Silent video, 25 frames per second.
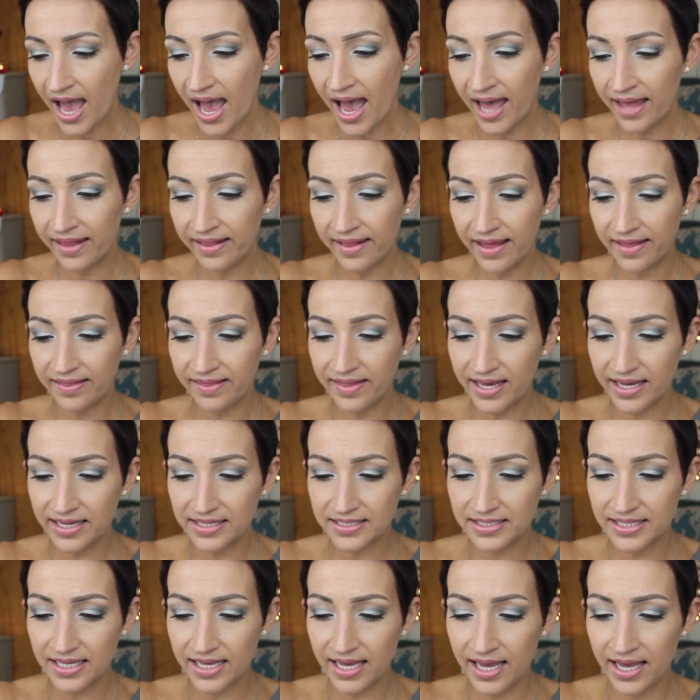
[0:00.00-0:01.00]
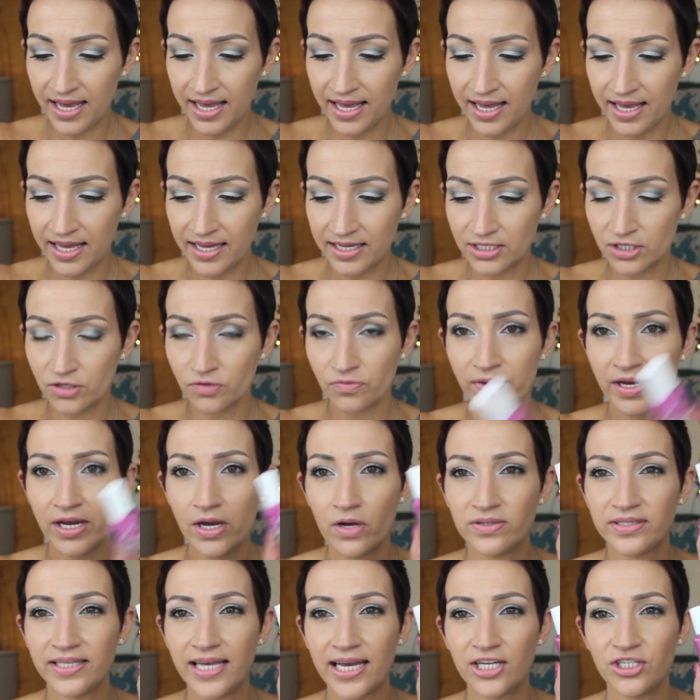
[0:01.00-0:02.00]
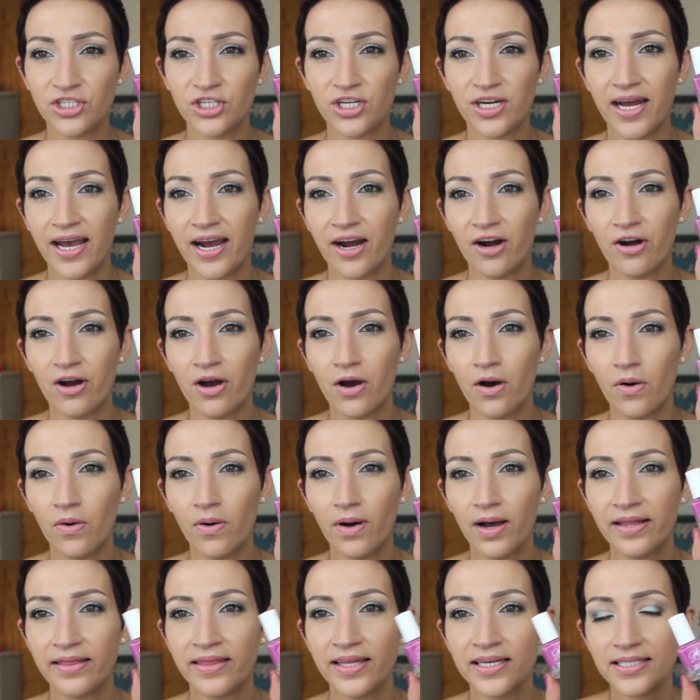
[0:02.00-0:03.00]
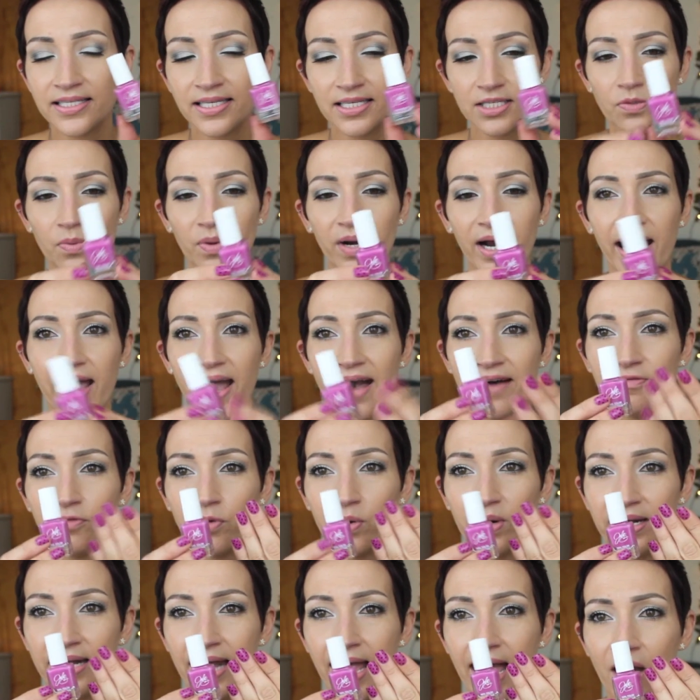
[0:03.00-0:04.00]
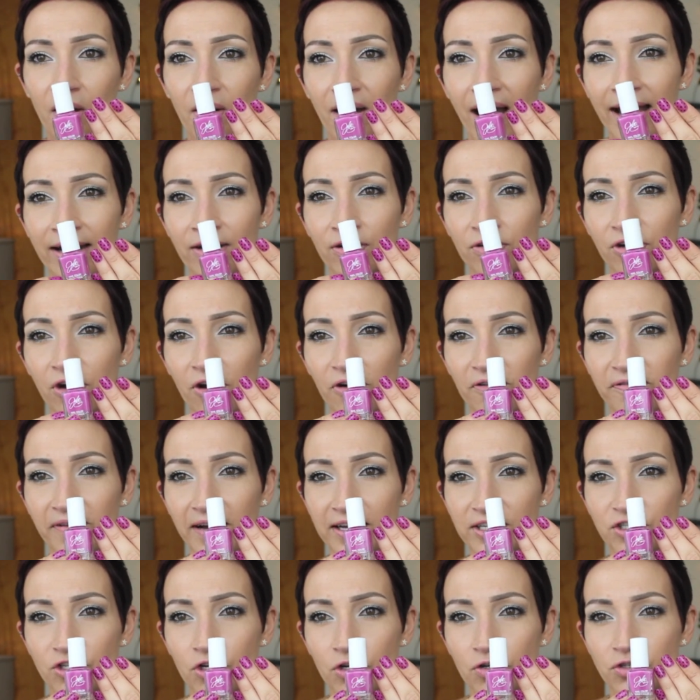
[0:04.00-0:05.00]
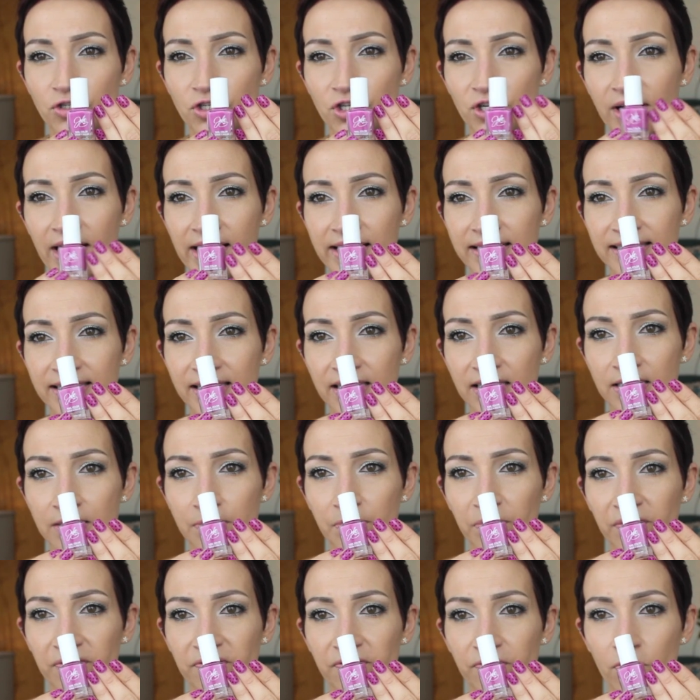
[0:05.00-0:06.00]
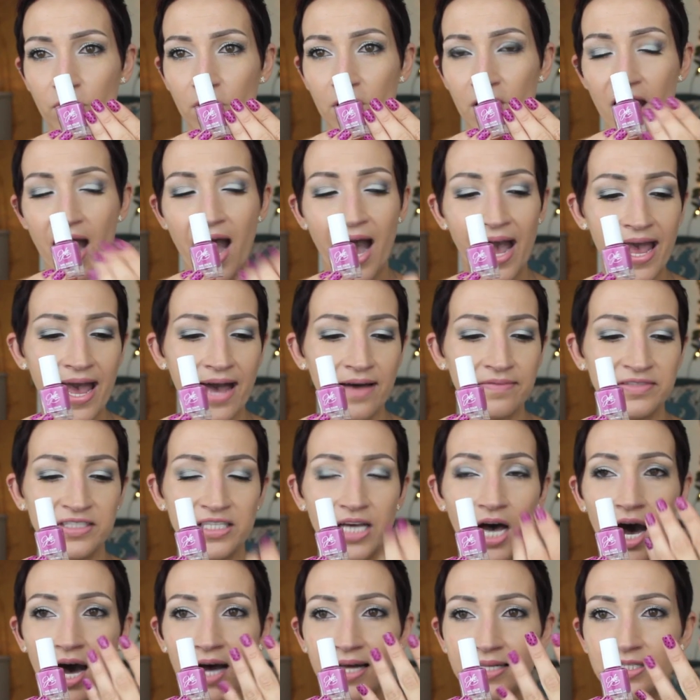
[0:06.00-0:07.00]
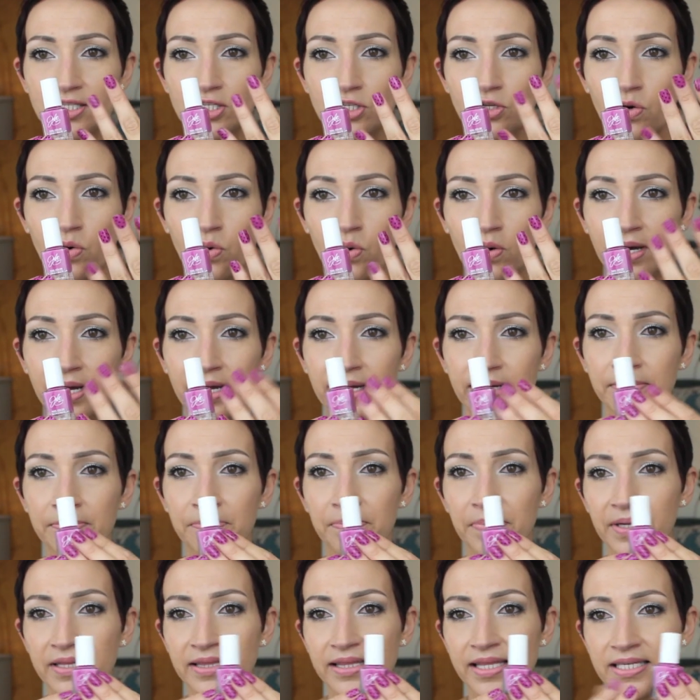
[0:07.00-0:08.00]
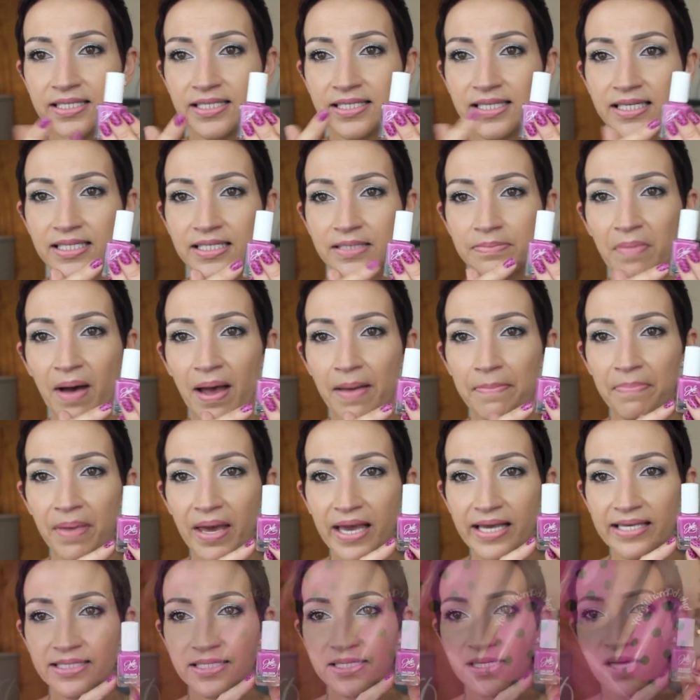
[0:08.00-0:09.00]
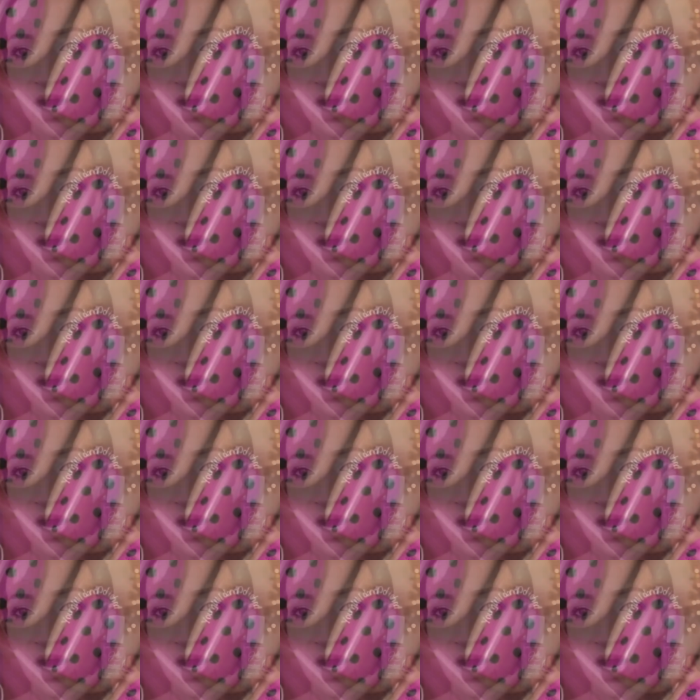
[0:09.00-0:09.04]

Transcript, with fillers: And then this is Rio de Janeiro. This is what I have on now. I don't know if I showed you guys this before. I have dots on, but this is my base